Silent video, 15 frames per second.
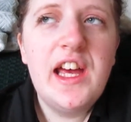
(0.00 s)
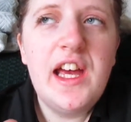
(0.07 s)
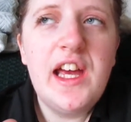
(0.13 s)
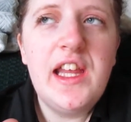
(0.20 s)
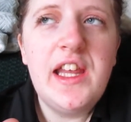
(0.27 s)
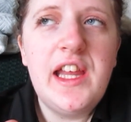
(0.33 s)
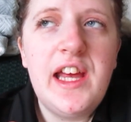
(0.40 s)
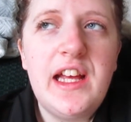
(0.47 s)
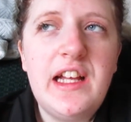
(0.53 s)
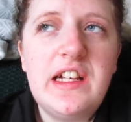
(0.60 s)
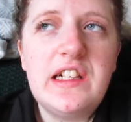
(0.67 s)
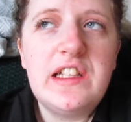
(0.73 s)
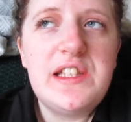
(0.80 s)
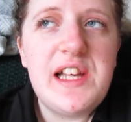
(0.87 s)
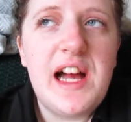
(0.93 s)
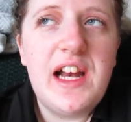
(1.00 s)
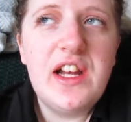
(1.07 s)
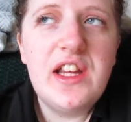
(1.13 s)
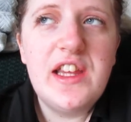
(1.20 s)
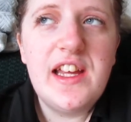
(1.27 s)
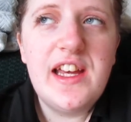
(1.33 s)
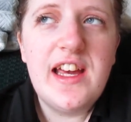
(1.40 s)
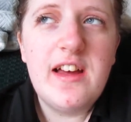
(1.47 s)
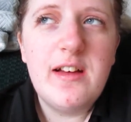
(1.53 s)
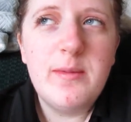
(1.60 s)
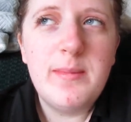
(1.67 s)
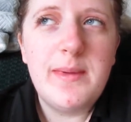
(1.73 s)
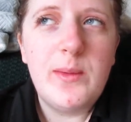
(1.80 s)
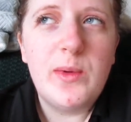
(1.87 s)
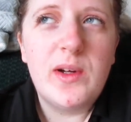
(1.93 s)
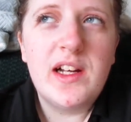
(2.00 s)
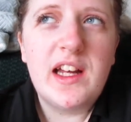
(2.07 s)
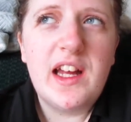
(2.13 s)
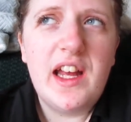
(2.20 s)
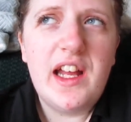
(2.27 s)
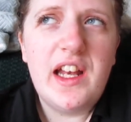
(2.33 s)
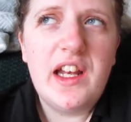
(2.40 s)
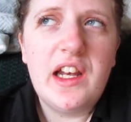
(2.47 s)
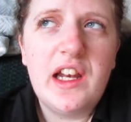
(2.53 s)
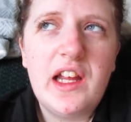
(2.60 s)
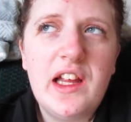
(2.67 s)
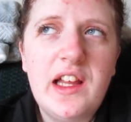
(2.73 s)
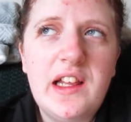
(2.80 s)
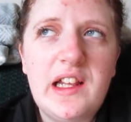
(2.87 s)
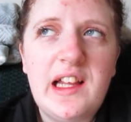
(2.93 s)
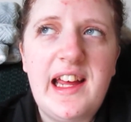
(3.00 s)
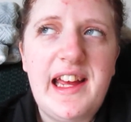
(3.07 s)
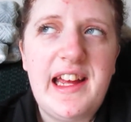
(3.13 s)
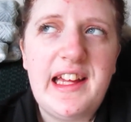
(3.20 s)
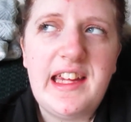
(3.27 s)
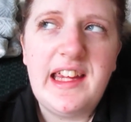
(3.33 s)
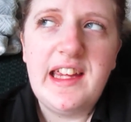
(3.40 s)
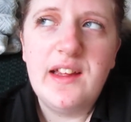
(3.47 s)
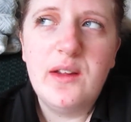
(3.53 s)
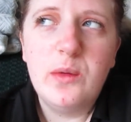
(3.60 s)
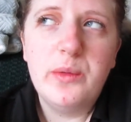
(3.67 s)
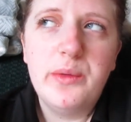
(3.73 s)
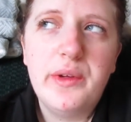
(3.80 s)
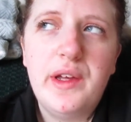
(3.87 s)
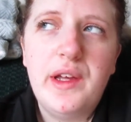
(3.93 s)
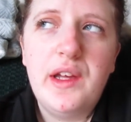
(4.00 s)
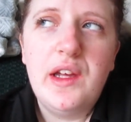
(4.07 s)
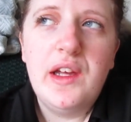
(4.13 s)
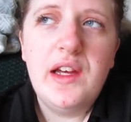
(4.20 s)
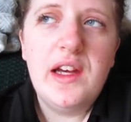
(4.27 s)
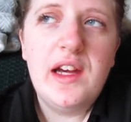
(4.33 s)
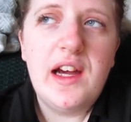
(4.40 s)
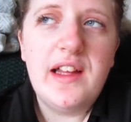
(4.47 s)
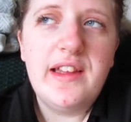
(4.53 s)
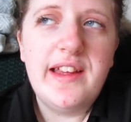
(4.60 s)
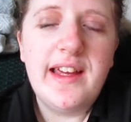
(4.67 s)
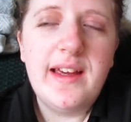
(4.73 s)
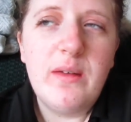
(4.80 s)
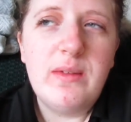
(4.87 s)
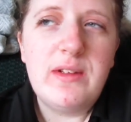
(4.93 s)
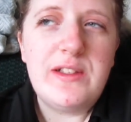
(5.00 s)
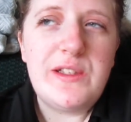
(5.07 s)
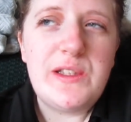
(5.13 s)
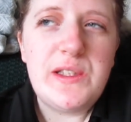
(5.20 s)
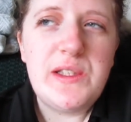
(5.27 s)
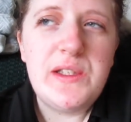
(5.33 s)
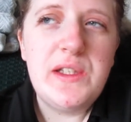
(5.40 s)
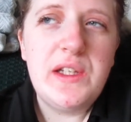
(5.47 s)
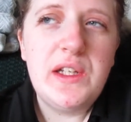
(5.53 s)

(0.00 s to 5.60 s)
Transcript: And then Saturday they have me working like, I think it was,